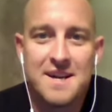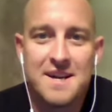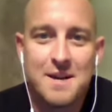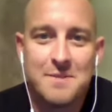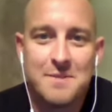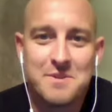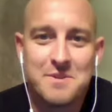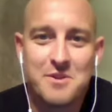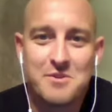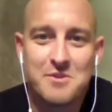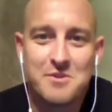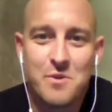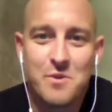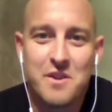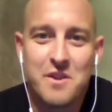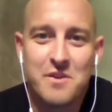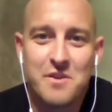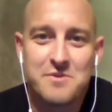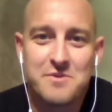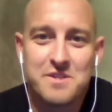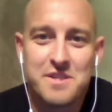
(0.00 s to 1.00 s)
it's
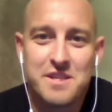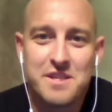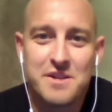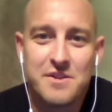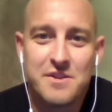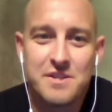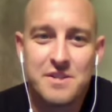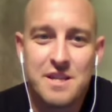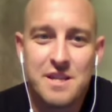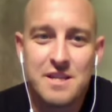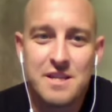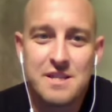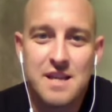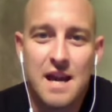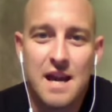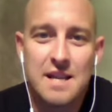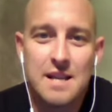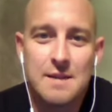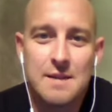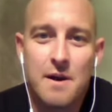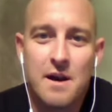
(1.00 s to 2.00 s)
one of those deals that it's
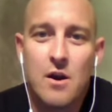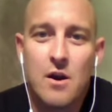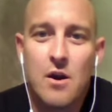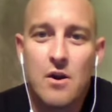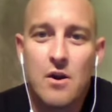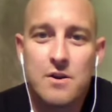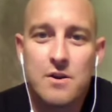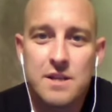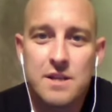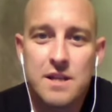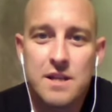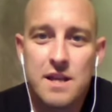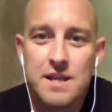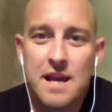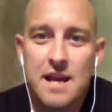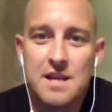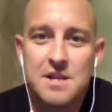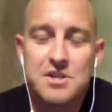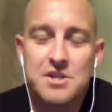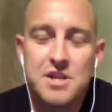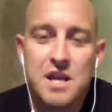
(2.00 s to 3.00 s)
kind of in my heart, and it
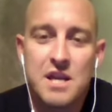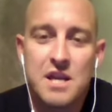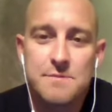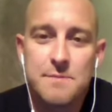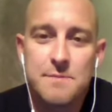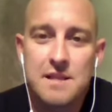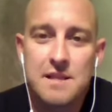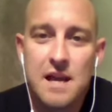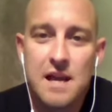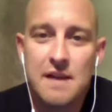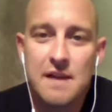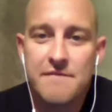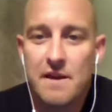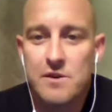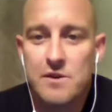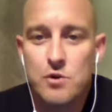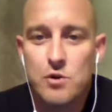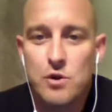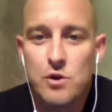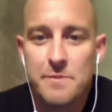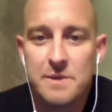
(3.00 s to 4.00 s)
kind of changed my life.
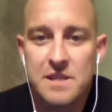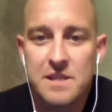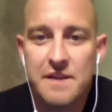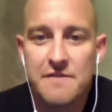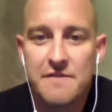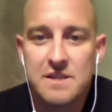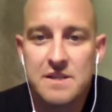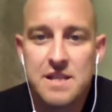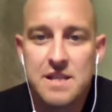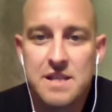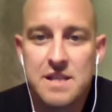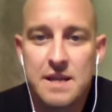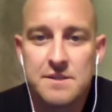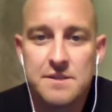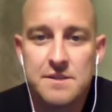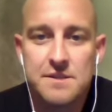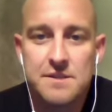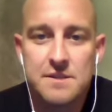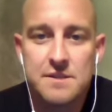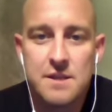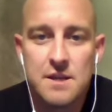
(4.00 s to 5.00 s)
I grew up in Lufkin,
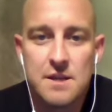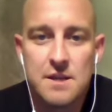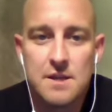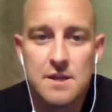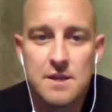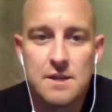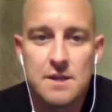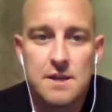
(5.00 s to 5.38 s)
Texas,